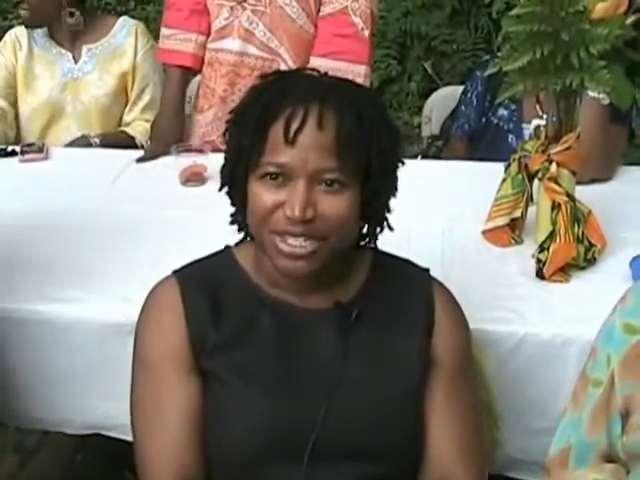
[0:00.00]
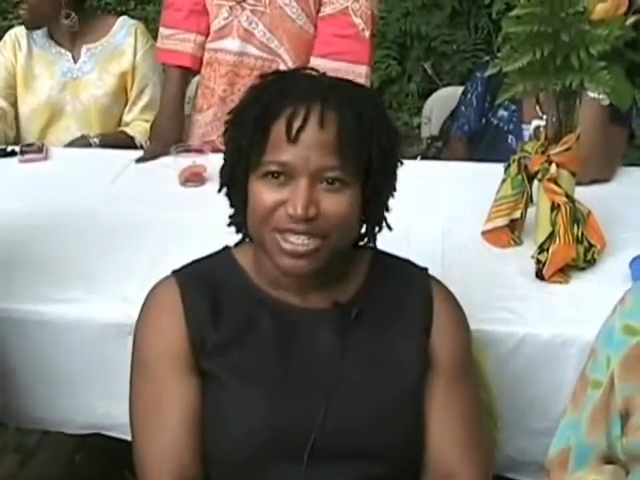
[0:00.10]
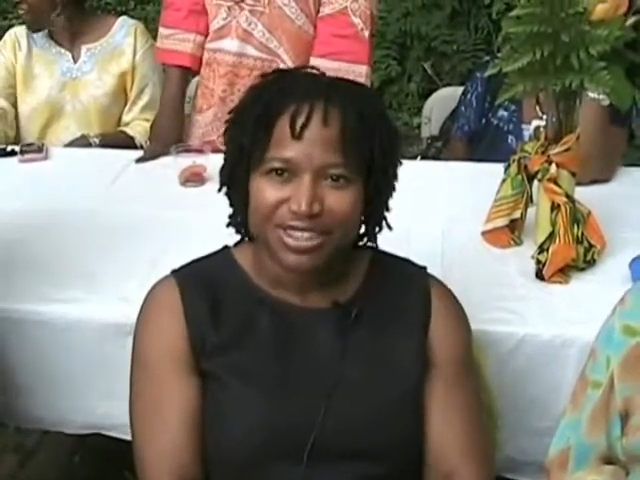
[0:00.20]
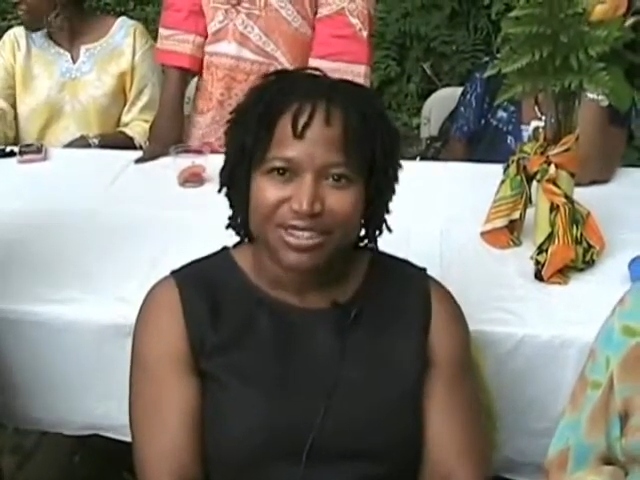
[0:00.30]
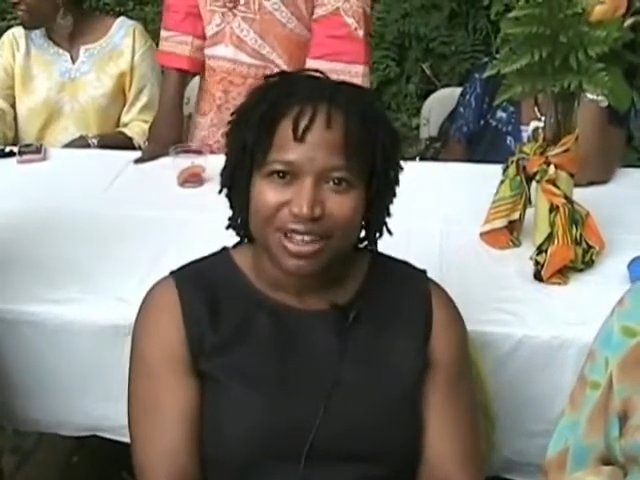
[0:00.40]
on
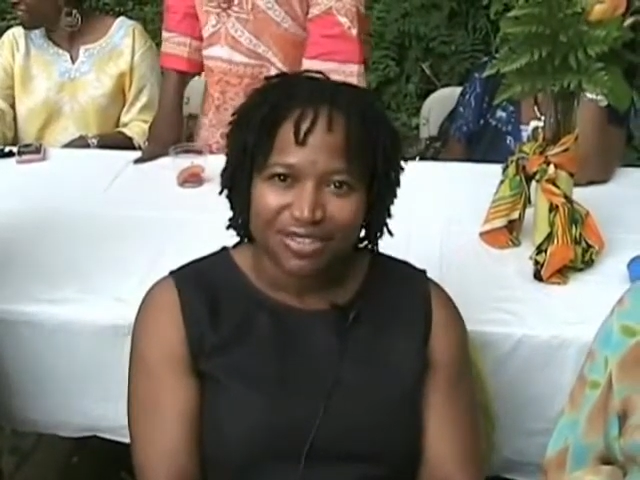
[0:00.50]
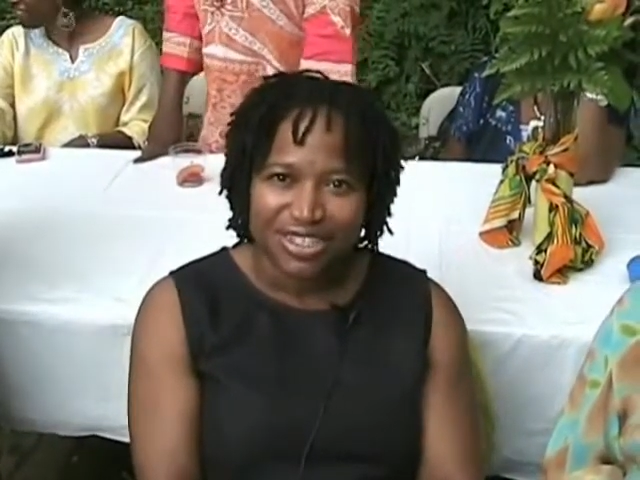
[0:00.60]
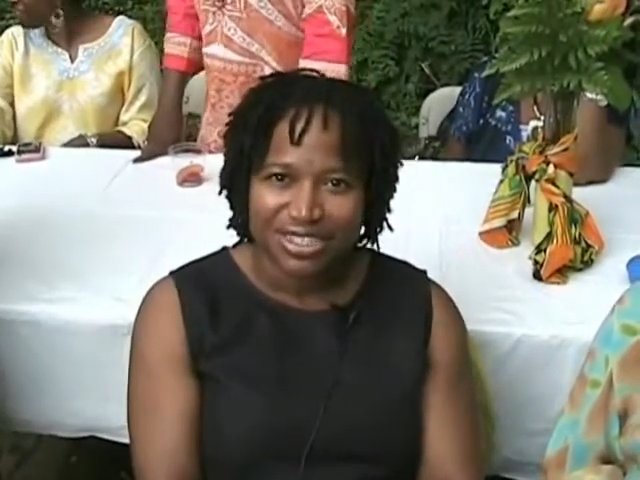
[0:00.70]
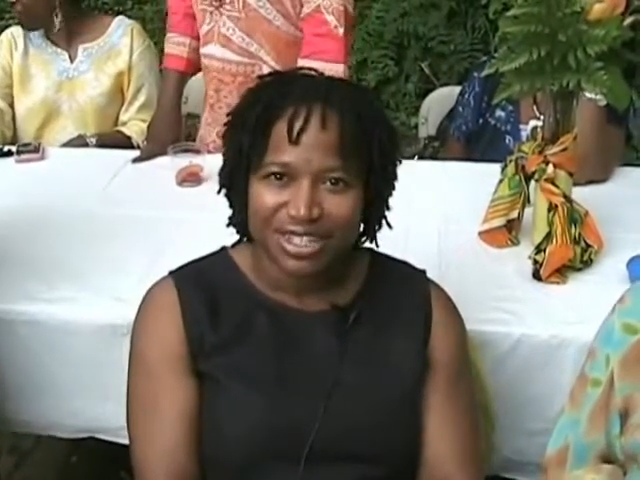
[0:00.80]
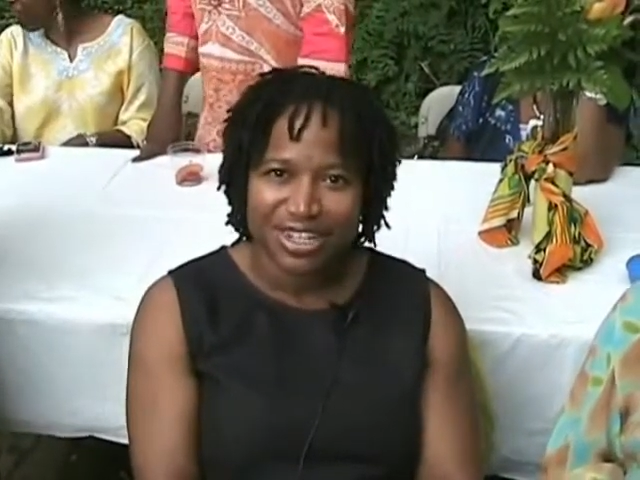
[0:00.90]
this
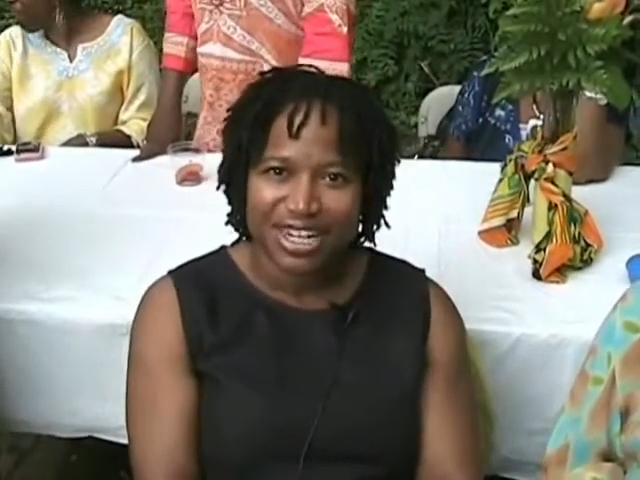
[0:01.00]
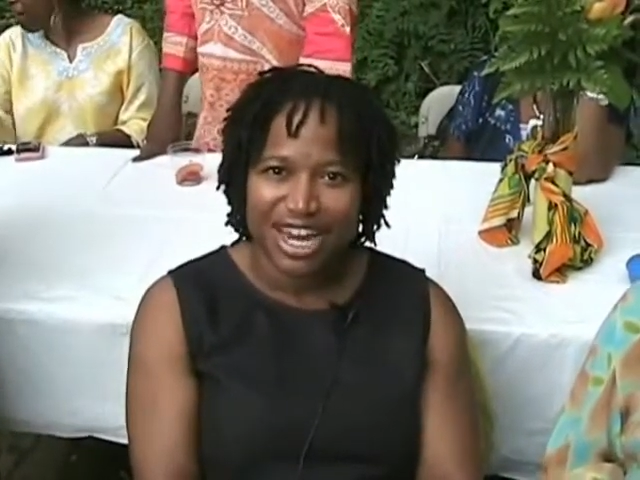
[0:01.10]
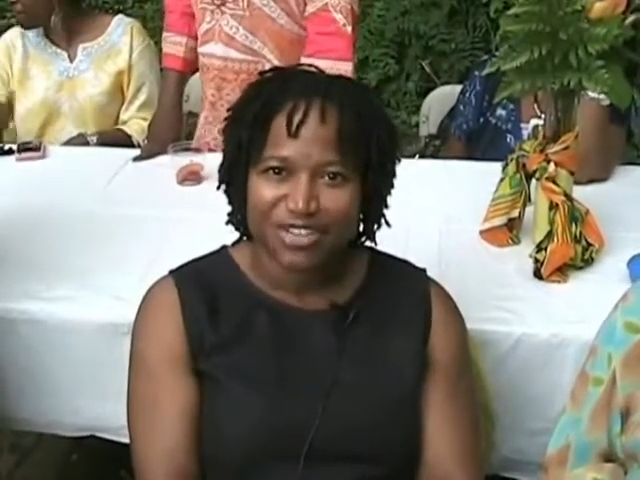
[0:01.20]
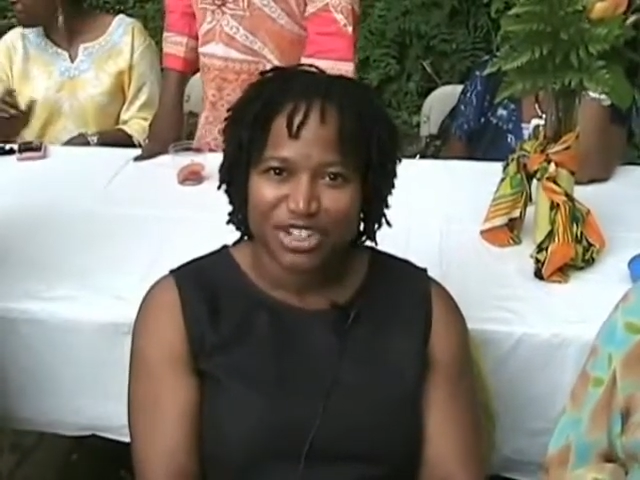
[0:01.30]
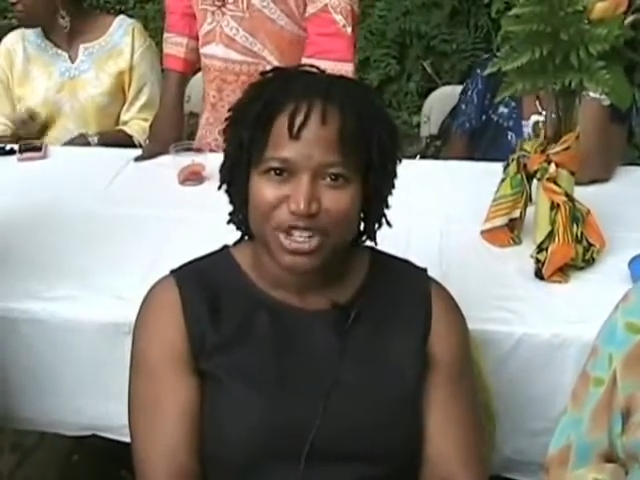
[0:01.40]
lovely
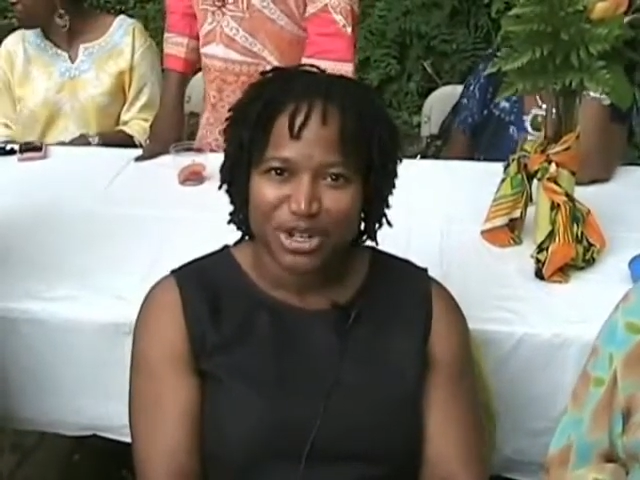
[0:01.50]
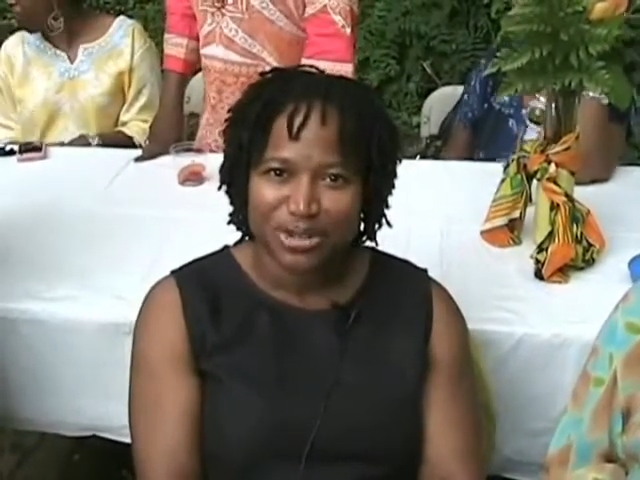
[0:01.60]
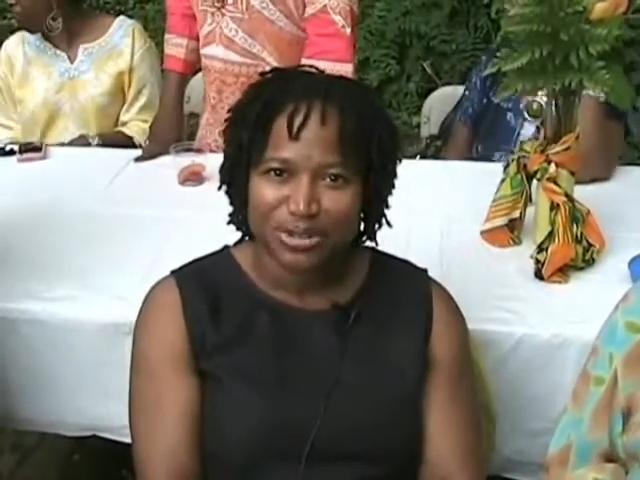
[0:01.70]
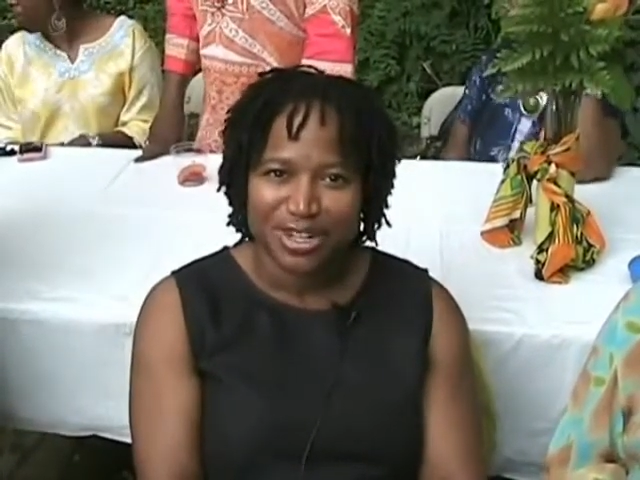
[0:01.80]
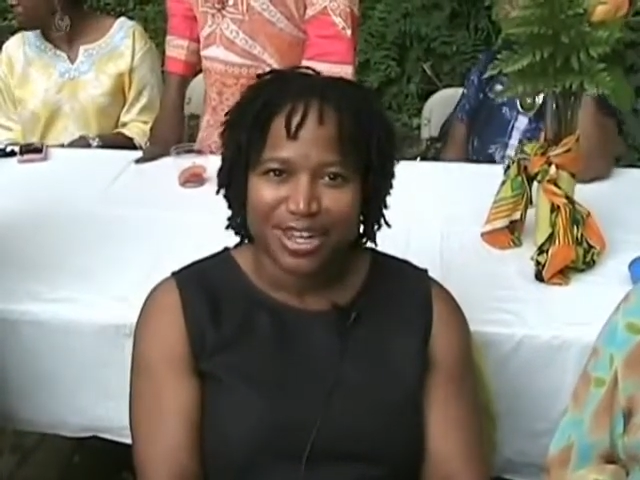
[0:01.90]
Sunday
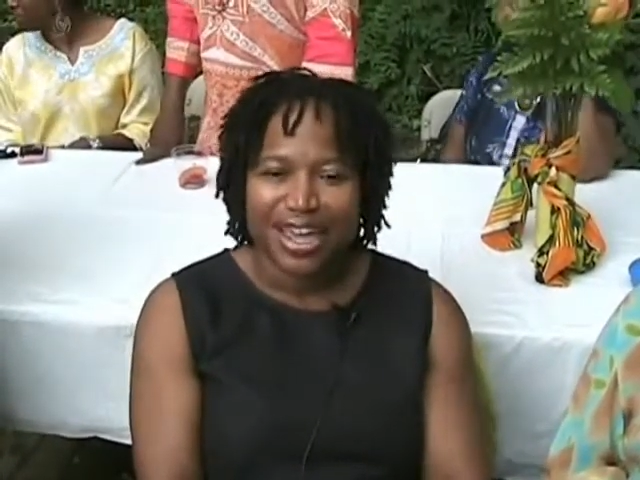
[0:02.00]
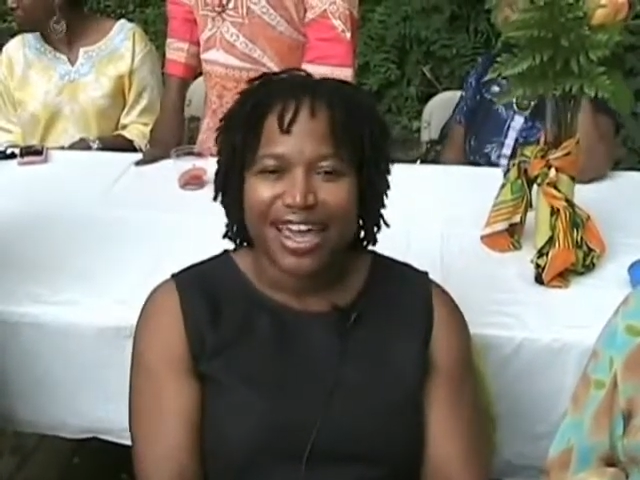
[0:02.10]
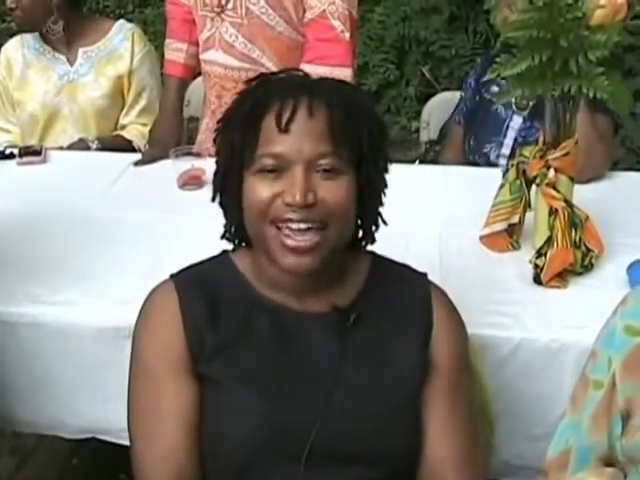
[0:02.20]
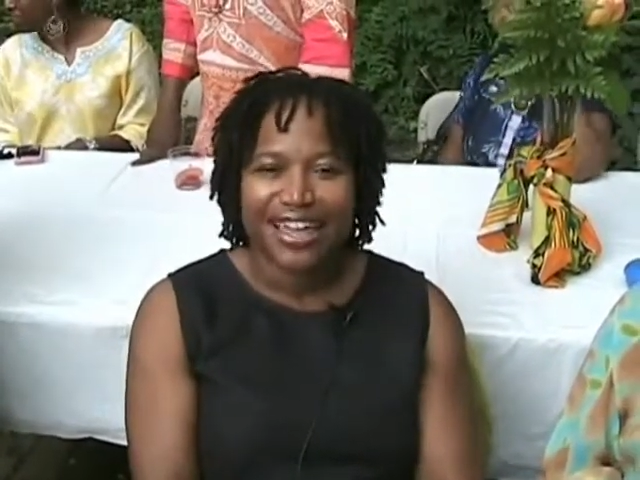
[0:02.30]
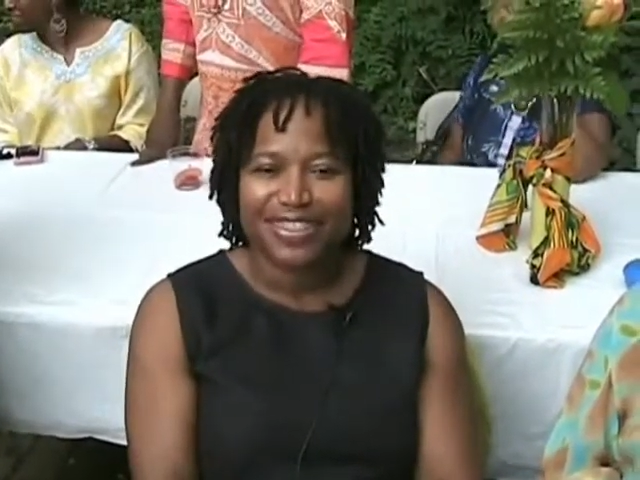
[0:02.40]
afternoon.
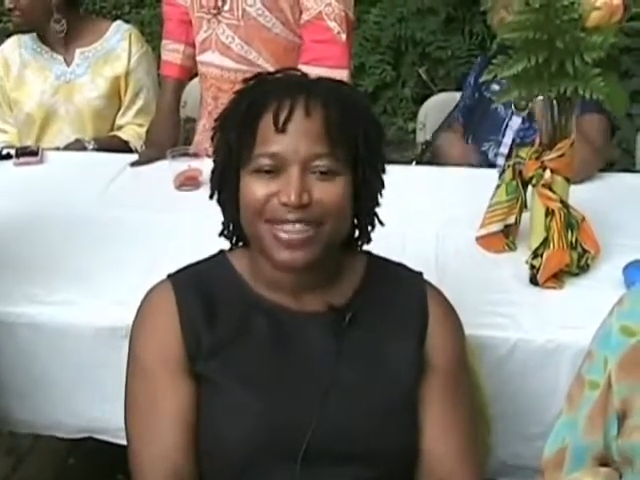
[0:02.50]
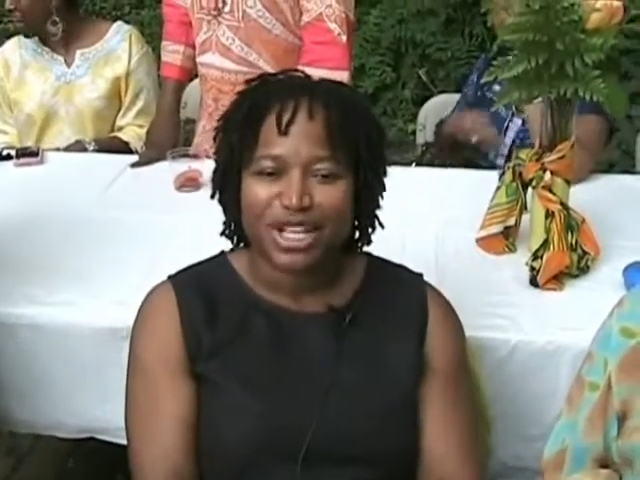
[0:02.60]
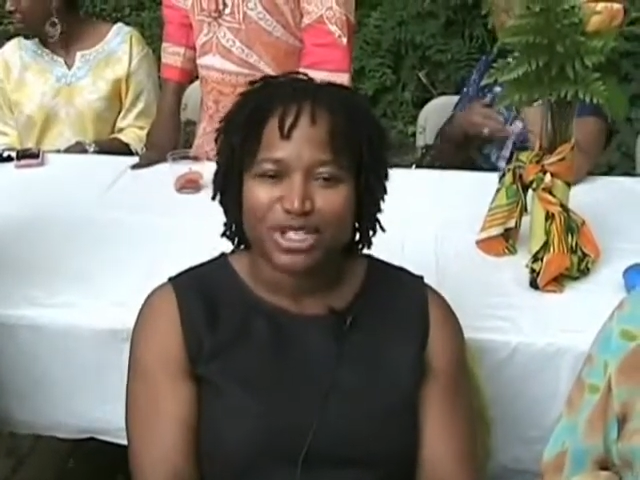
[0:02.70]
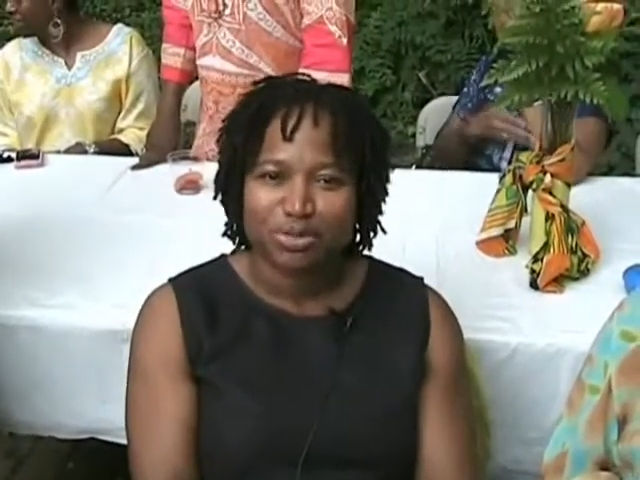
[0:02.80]
And thanks so